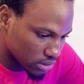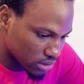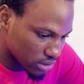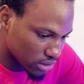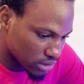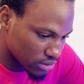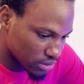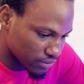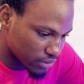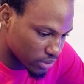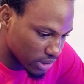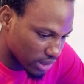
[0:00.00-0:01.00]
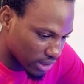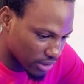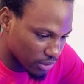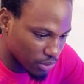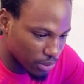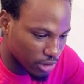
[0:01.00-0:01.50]
it doesn't reveal our
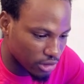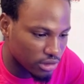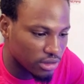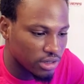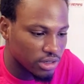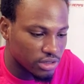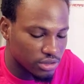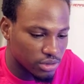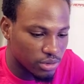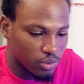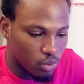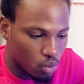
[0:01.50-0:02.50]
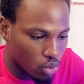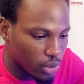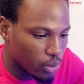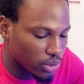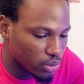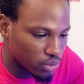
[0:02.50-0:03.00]
account number so what
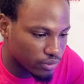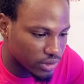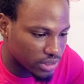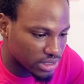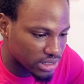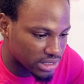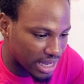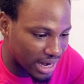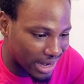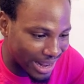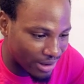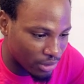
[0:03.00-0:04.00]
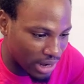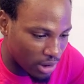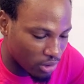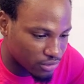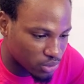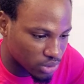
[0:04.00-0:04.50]
you want to do first is i i, I
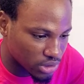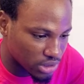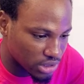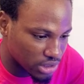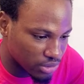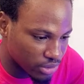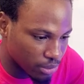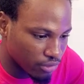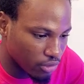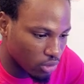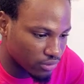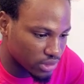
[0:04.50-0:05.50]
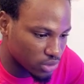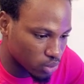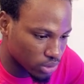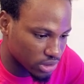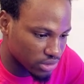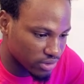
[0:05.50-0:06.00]
love to remove all of these
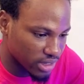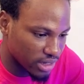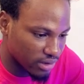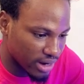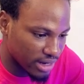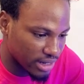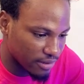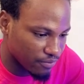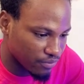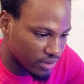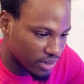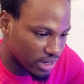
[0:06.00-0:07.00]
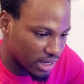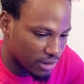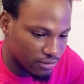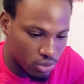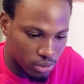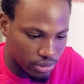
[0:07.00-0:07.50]
ones here right here i
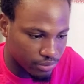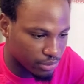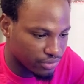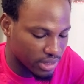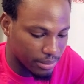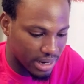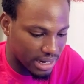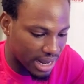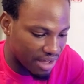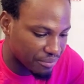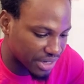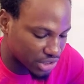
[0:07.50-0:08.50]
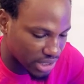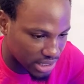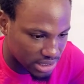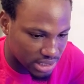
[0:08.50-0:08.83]
love to remove them and have my chart